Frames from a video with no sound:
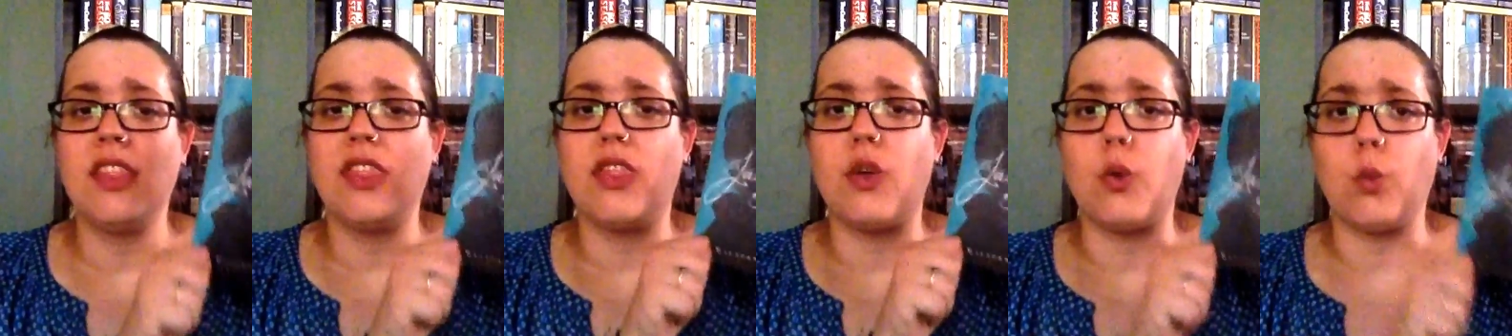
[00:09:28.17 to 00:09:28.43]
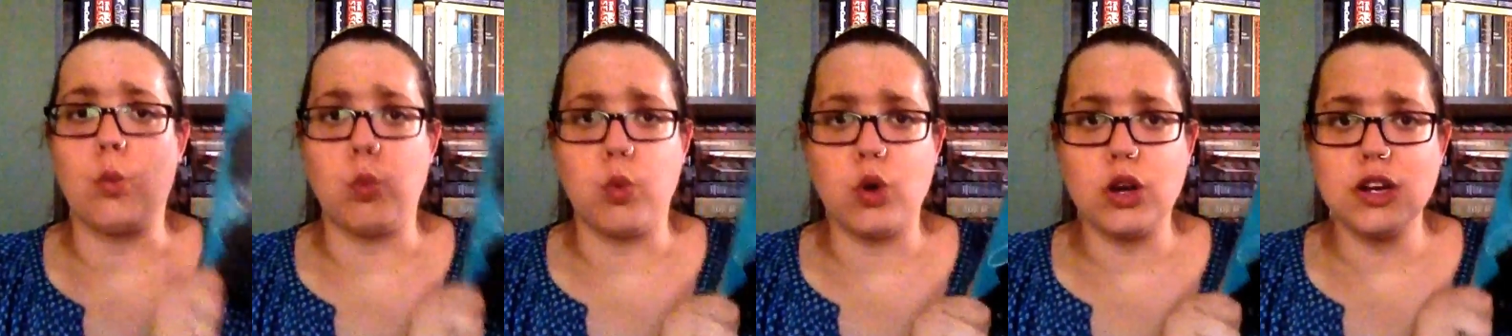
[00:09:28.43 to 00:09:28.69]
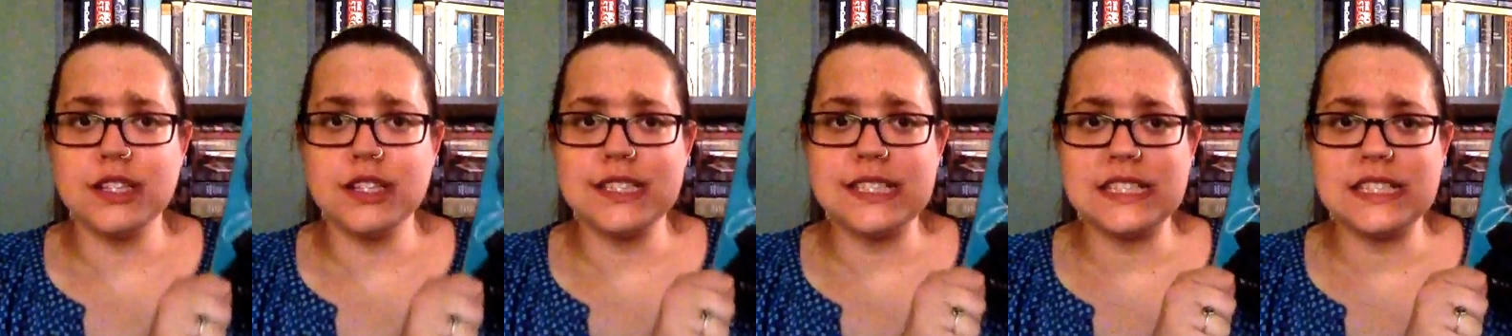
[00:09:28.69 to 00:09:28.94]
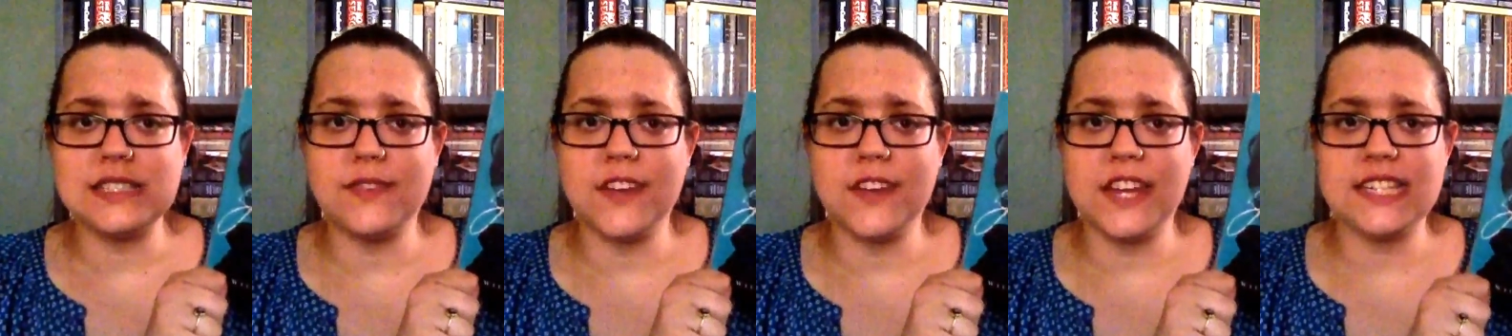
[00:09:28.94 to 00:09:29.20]
The world
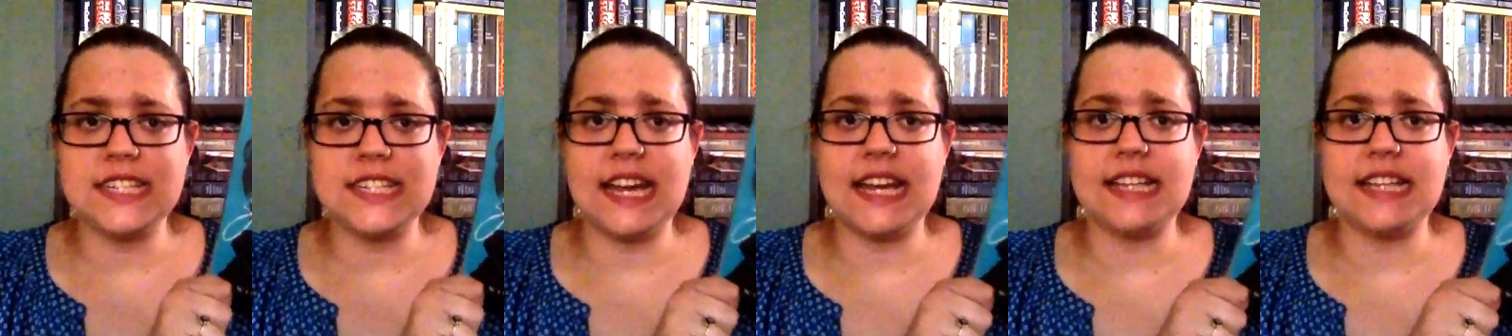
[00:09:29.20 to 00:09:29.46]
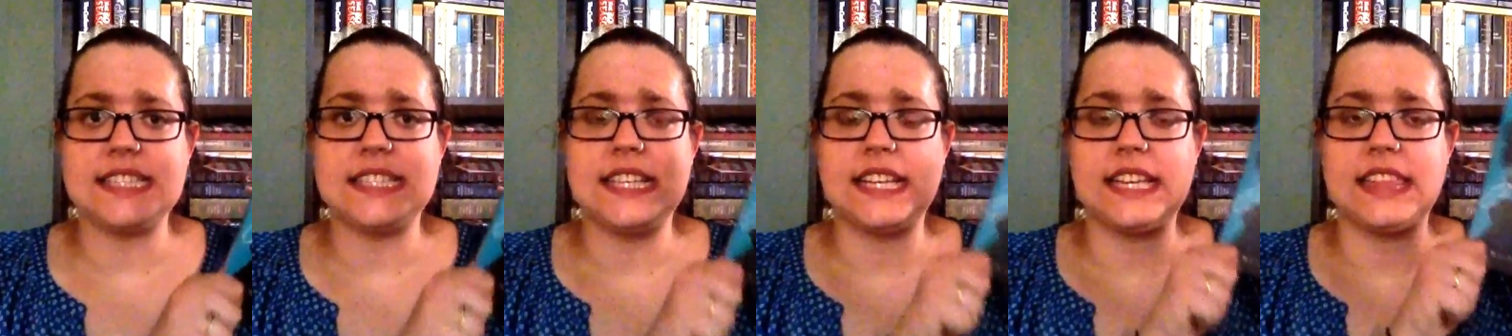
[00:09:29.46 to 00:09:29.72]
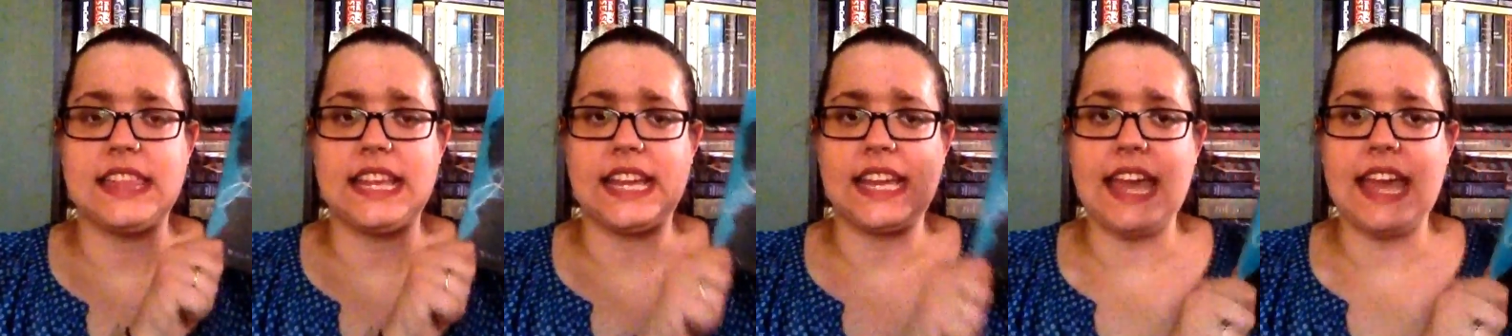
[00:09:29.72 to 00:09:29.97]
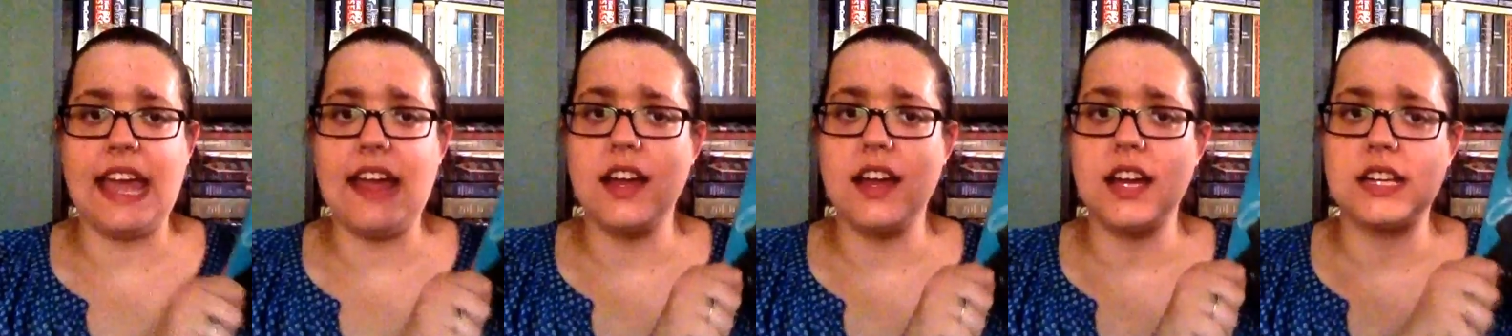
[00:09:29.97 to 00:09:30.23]
is fantastic. The
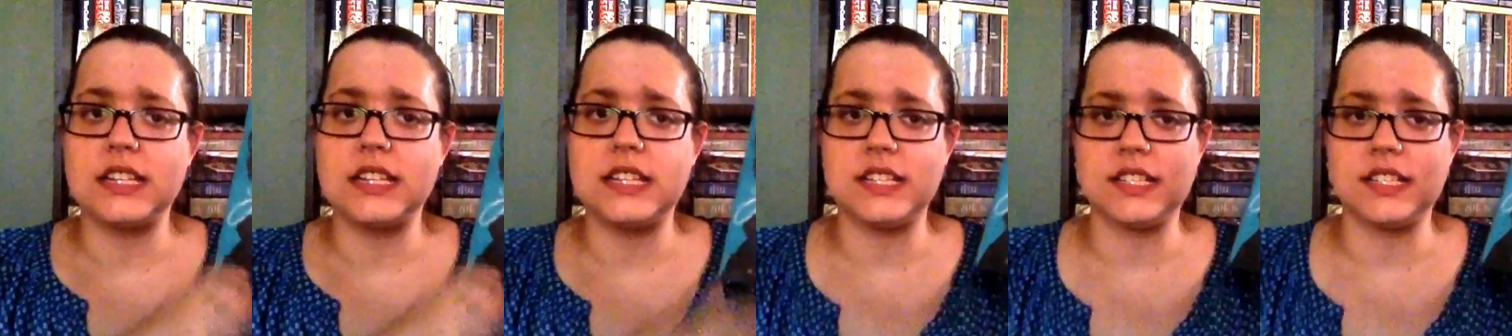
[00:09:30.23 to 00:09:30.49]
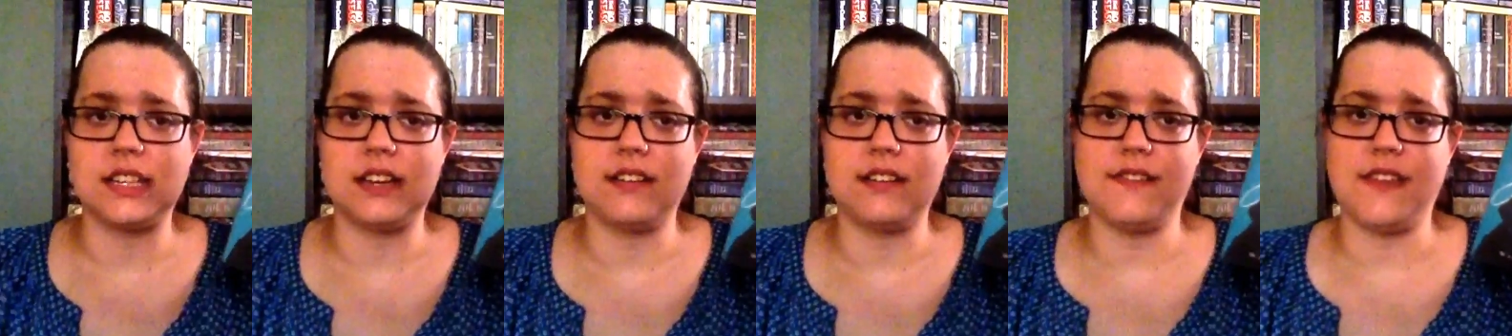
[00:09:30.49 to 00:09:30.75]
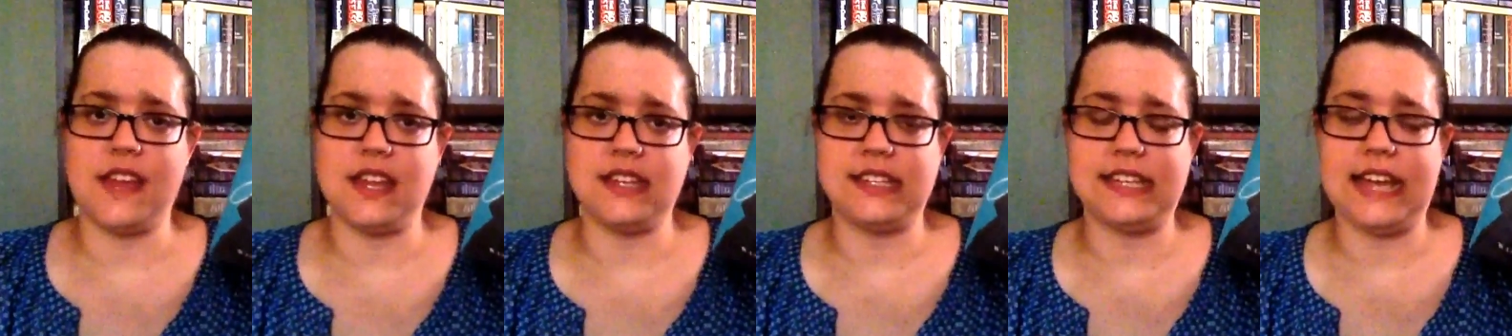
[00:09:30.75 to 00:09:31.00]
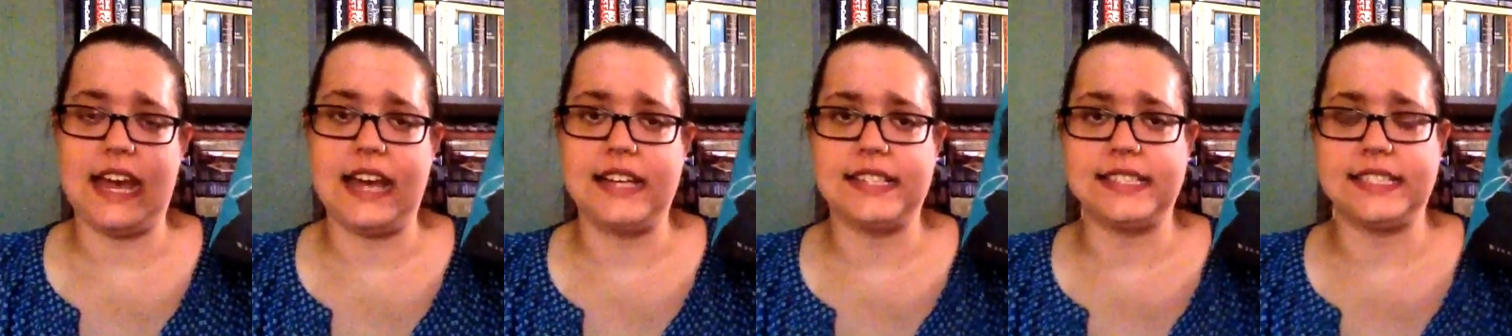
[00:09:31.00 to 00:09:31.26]
characters are
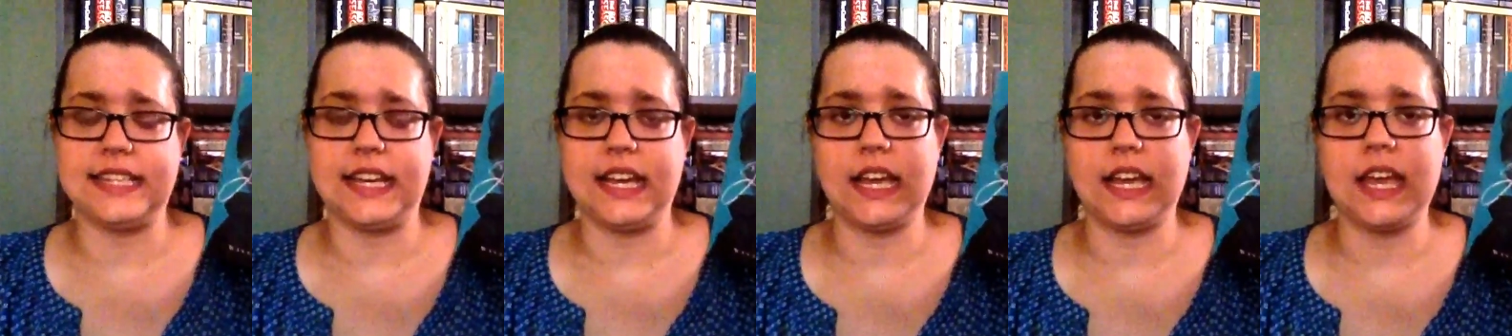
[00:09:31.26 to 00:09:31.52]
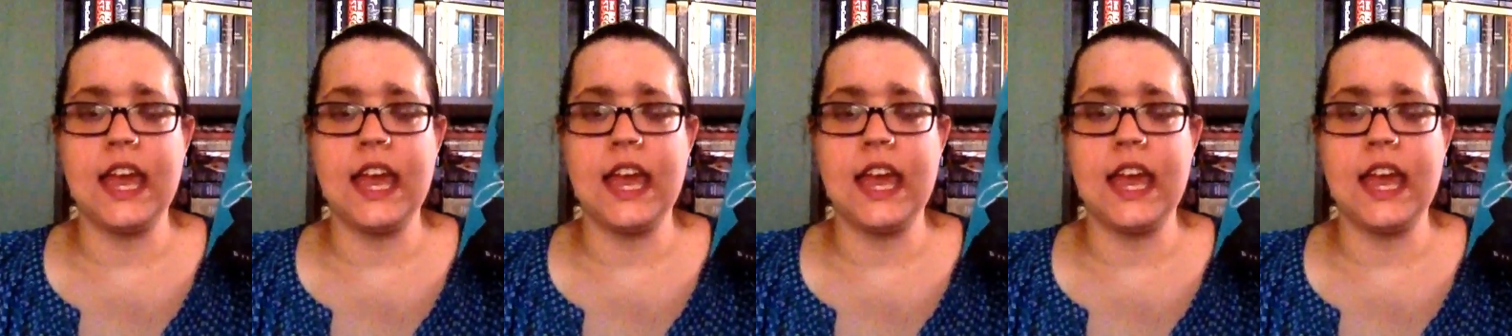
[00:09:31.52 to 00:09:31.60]
fantastic.